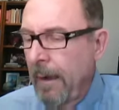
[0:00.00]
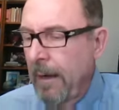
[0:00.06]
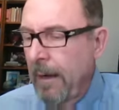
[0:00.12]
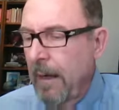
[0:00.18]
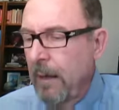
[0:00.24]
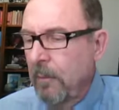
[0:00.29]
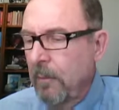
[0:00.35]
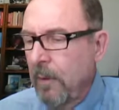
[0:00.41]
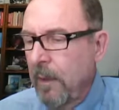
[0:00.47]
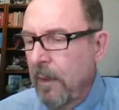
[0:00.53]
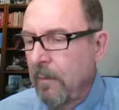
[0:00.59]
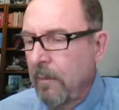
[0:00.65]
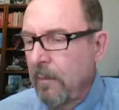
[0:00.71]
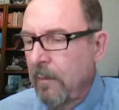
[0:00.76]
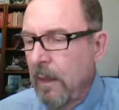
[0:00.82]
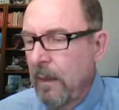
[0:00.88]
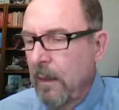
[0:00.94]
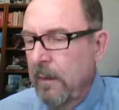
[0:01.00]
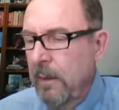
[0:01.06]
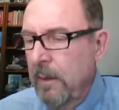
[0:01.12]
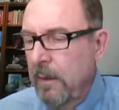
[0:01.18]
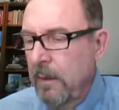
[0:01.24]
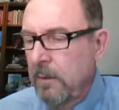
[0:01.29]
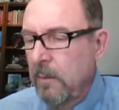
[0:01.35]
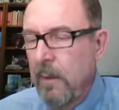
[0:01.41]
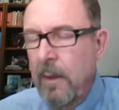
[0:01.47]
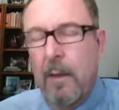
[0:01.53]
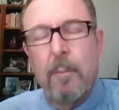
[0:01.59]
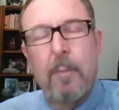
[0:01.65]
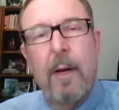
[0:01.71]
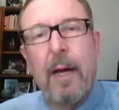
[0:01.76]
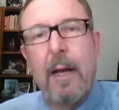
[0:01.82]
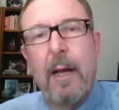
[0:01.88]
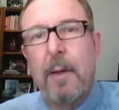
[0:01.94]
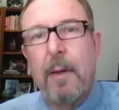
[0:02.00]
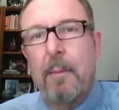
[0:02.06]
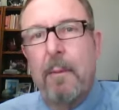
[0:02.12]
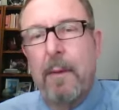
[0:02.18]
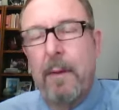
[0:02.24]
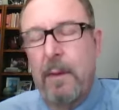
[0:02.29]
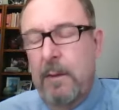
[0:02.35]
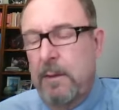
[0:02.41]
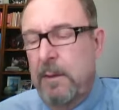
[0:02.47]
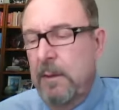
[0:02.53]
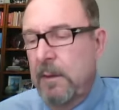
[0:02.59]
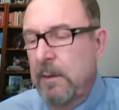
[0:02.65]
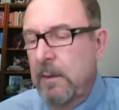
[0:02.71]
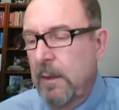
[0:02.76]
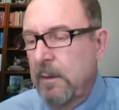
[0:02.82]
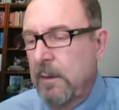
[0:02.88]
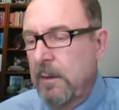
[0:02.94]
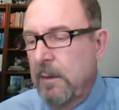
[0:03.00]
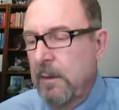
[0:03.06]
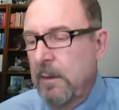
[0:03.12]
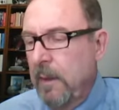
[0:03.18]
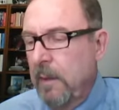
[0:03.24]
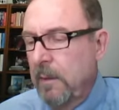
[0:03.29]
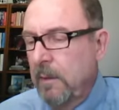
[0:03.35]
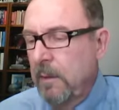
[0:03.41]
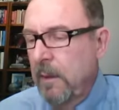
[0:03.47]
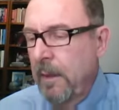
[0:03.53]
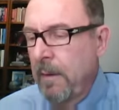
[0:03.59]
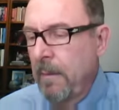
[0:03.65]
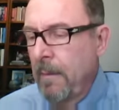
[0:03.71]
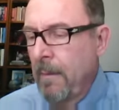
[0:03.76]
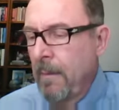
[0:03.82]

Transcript: with our volunteers and with our paid people that assist us in ministry.